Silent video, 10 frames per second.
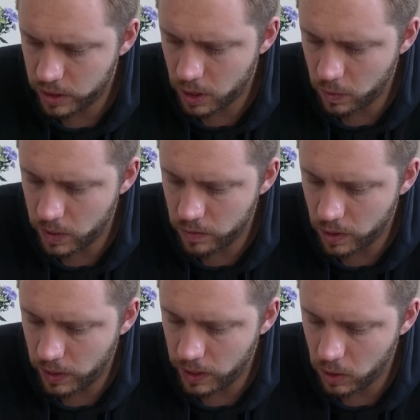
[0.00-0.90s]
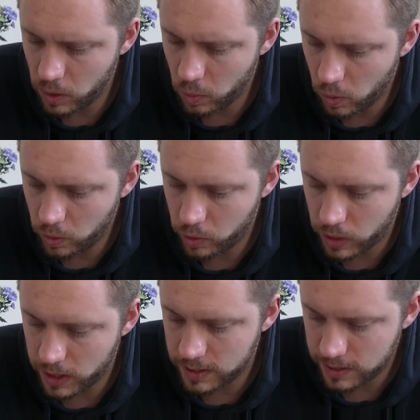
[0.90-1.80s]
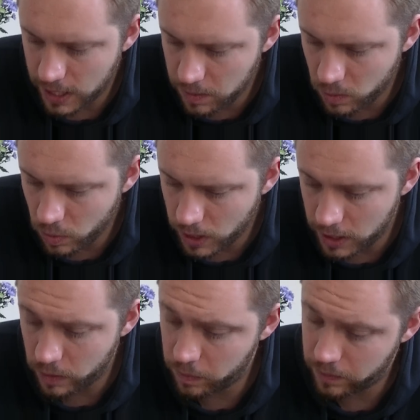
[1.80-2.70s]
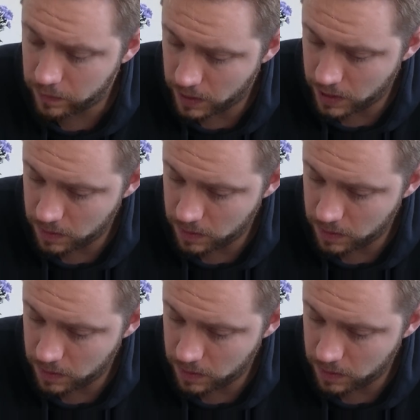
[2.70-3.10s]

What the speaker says: the result when rolling on the Warlord traits table and you have preferred